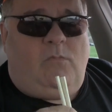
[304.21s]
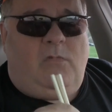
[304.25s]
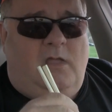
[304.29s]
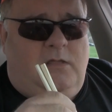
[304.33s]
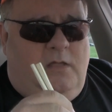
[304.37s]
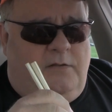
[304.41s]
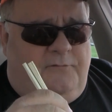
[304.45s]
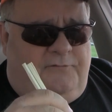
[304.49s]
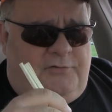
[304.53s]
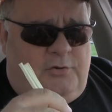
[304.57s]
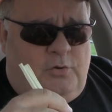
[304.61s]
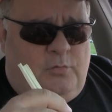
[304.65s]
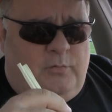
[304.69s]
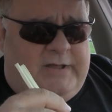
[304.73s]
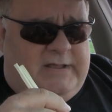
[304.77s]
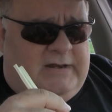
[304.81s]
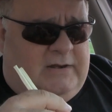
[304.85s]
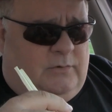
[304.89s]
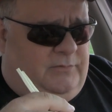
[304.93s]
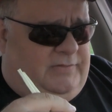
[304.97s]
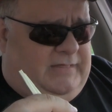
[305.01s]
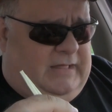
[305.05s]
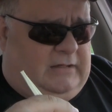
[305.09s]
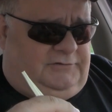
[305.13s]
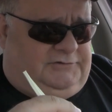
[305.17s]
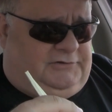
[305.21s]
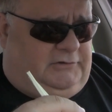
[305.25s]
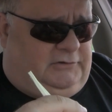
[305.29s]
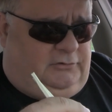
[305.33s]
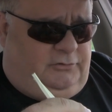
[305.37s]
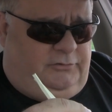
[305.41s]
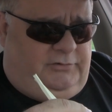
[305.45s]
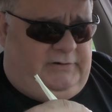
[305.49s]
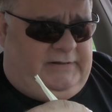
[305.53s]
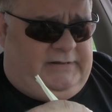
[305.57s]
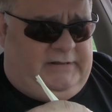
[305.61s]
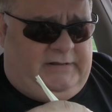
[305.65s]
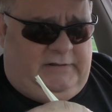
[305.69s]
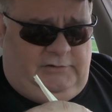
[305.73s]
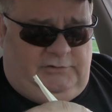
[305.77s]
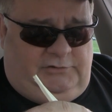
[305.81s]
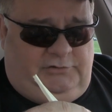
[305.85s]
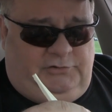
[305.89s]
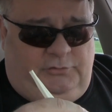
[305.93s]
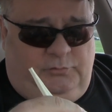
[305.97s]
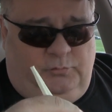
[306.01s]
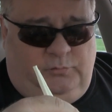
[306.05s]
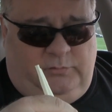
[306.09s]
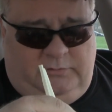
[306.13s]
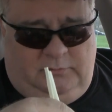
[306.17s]
If you eat it without diluting it,
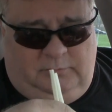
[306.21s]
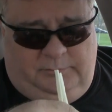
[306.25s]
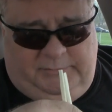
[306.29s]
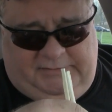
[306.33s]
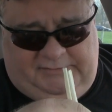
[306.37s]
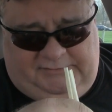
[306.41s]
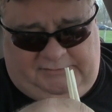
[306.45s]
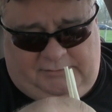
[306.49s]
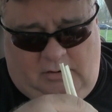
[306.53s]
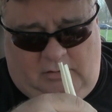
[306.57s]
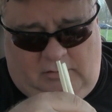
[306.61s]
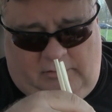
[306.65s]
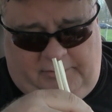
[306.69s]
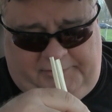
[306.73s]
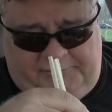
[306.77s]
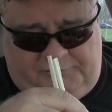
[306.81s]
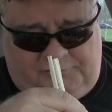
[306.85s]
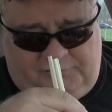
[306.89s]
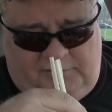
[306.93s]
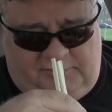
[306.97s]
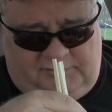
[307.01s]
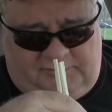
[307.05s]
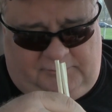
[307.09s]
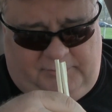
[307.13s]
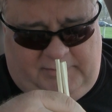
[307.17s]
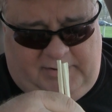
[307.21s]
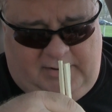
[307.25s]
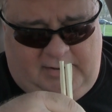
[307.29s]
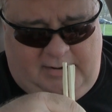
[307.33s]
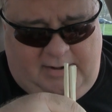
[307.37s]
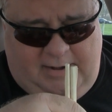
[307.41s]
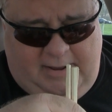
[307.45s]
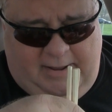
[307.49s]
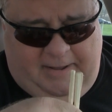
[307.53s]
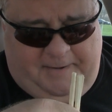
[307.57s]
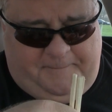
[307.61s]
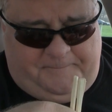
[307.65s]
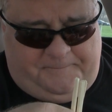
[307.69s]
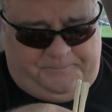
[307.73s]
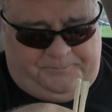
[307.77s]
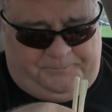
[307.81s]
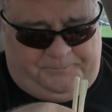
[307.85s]
you will be sorry. Trust me on that.